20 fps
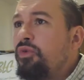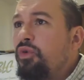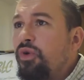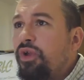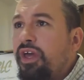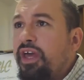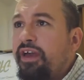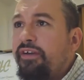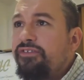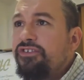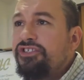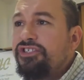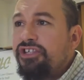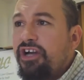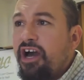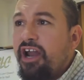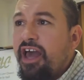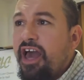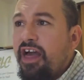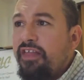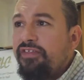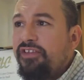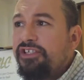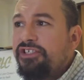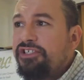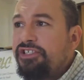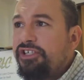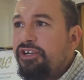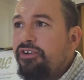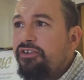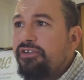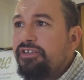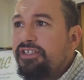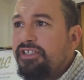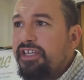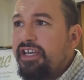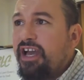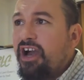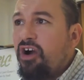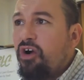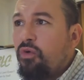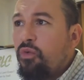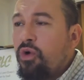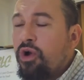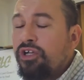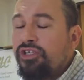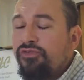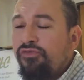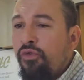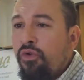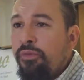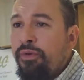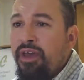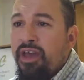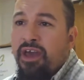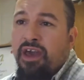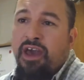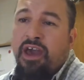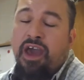going to give a shot at this year and see how it works for me.